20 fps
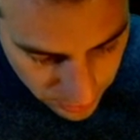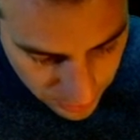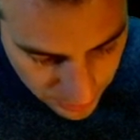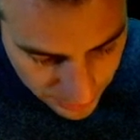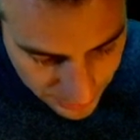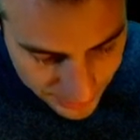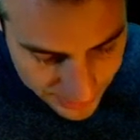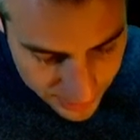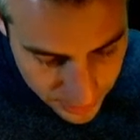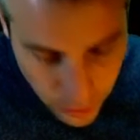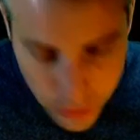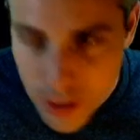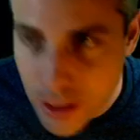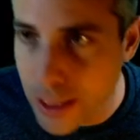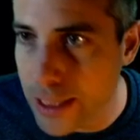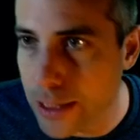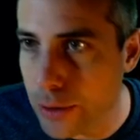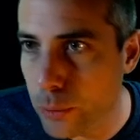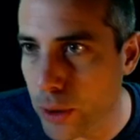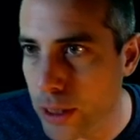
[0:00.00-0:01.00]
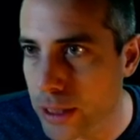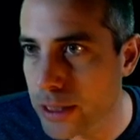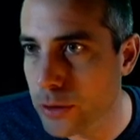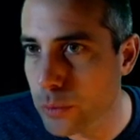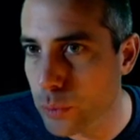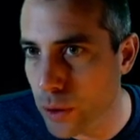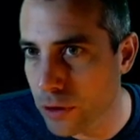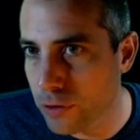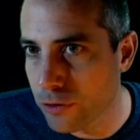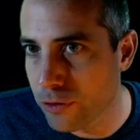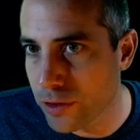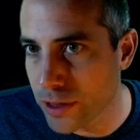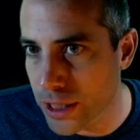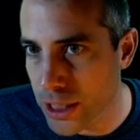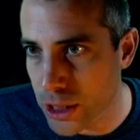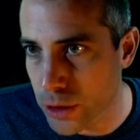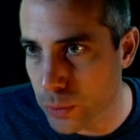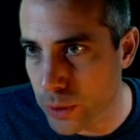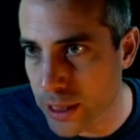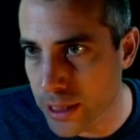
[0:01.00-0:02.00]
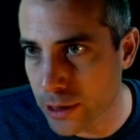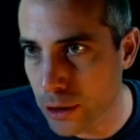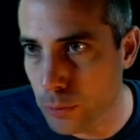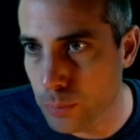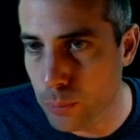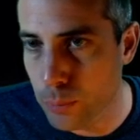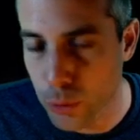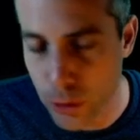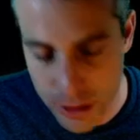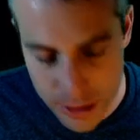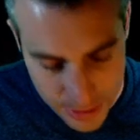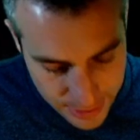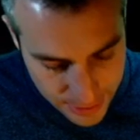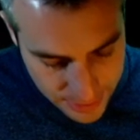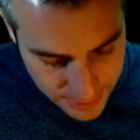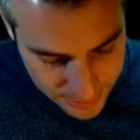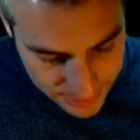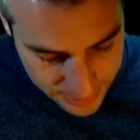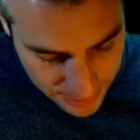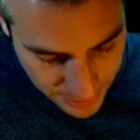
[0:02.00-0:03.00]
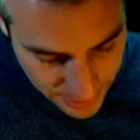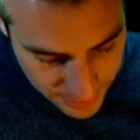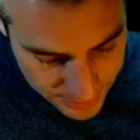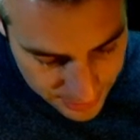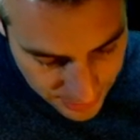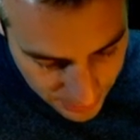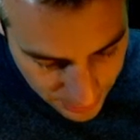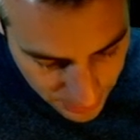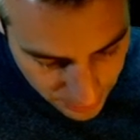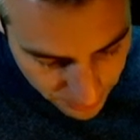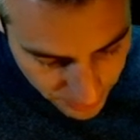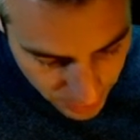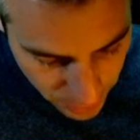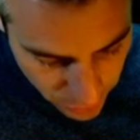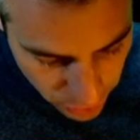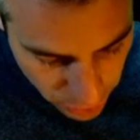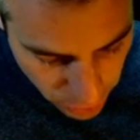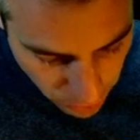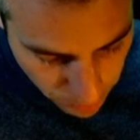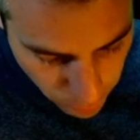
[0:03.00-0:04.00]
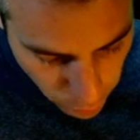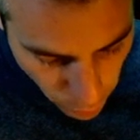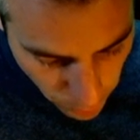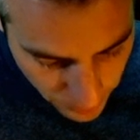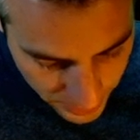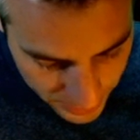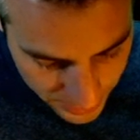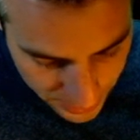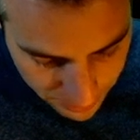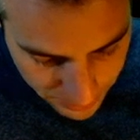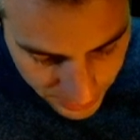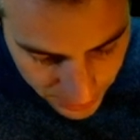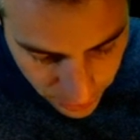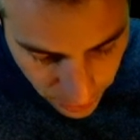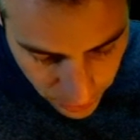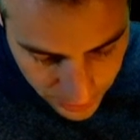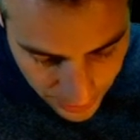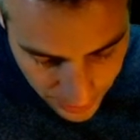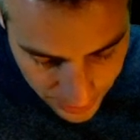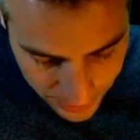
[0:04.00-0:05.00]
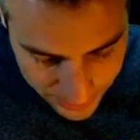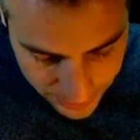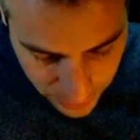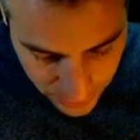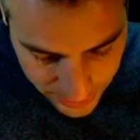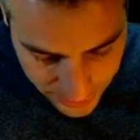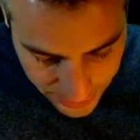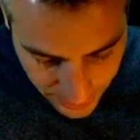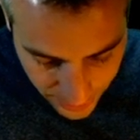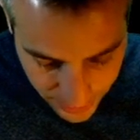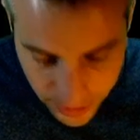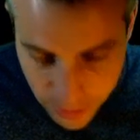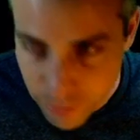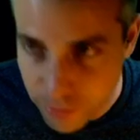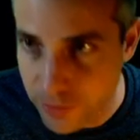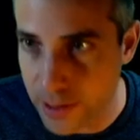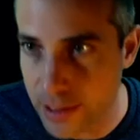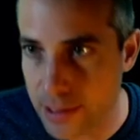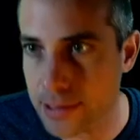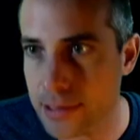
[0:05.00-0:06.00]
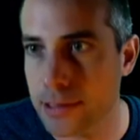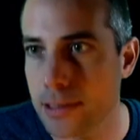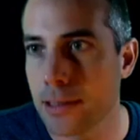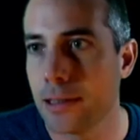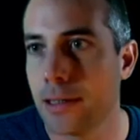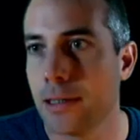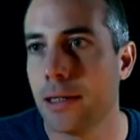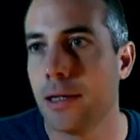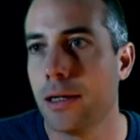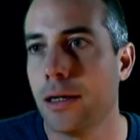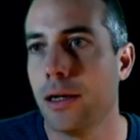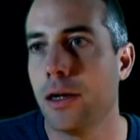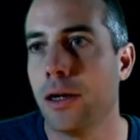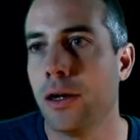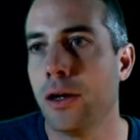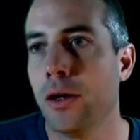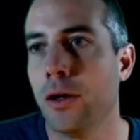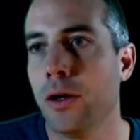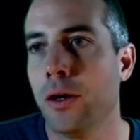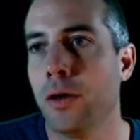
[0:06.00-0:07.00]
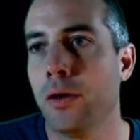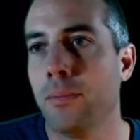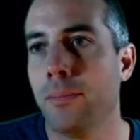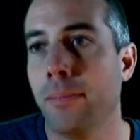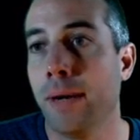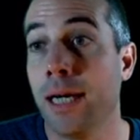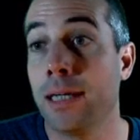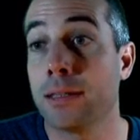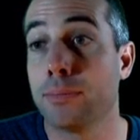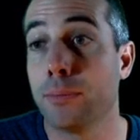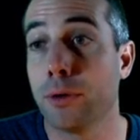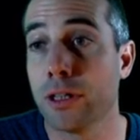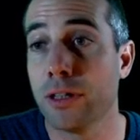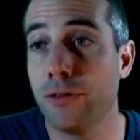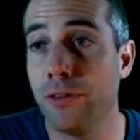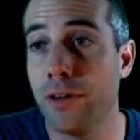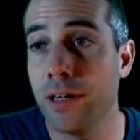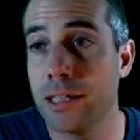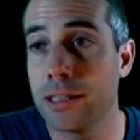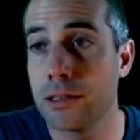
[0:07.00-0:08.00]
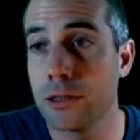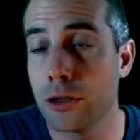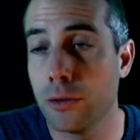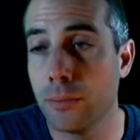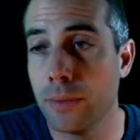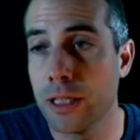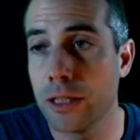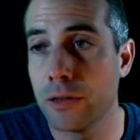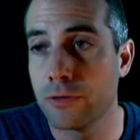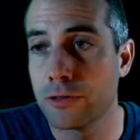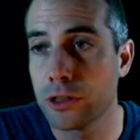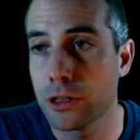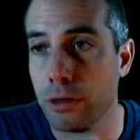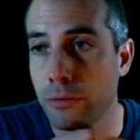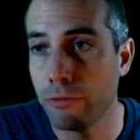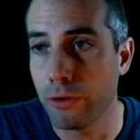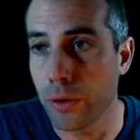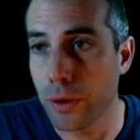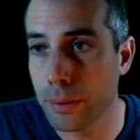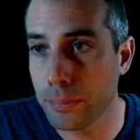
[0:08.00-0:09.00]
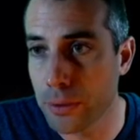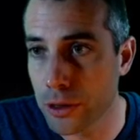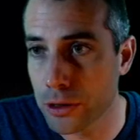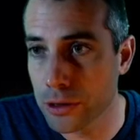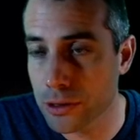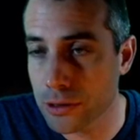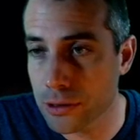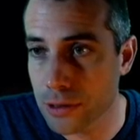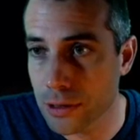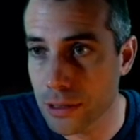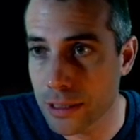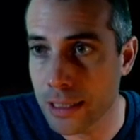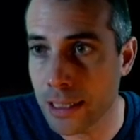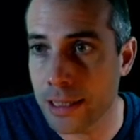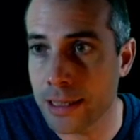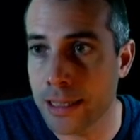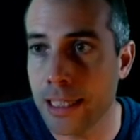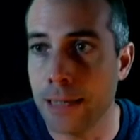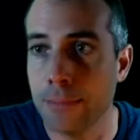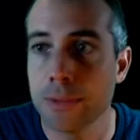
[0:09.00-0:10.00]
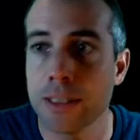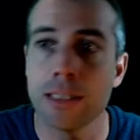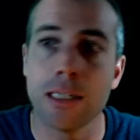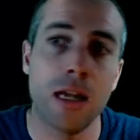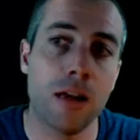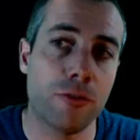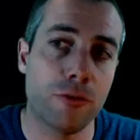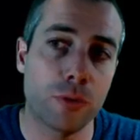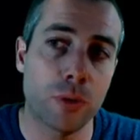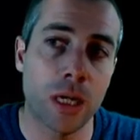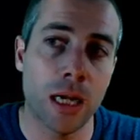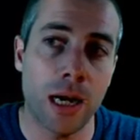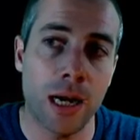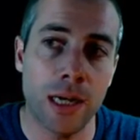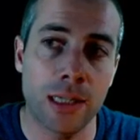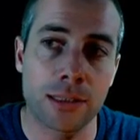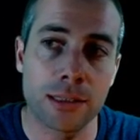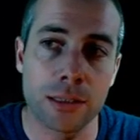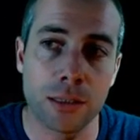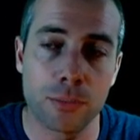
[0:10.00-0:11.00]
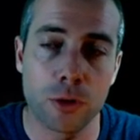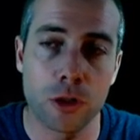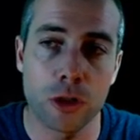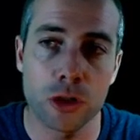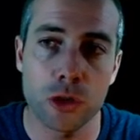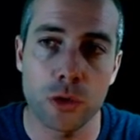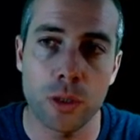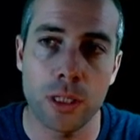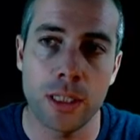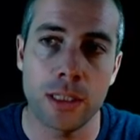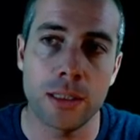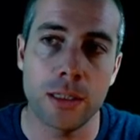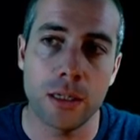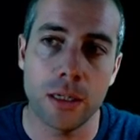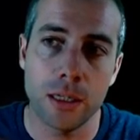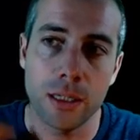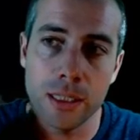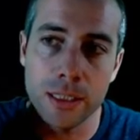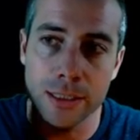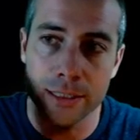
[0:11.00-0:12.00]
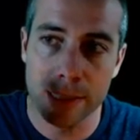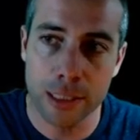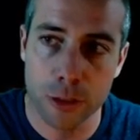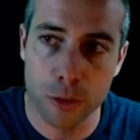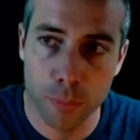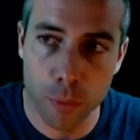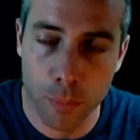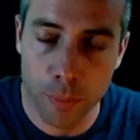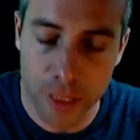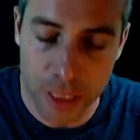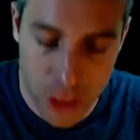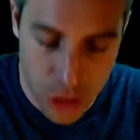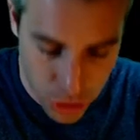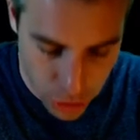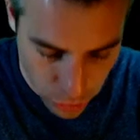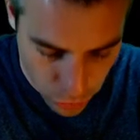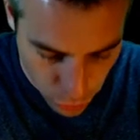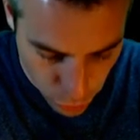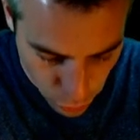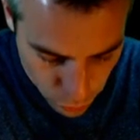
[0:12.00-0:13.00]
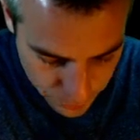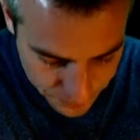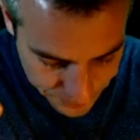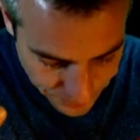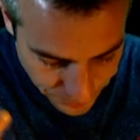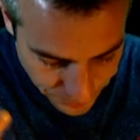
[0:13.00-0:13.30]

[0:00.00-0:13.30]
It's not clear when it will finish. We cannot predict that exactly because the propagate method, as a side effect, might modify the domain of some variables that themselves will add some constraint inside the propagation queue.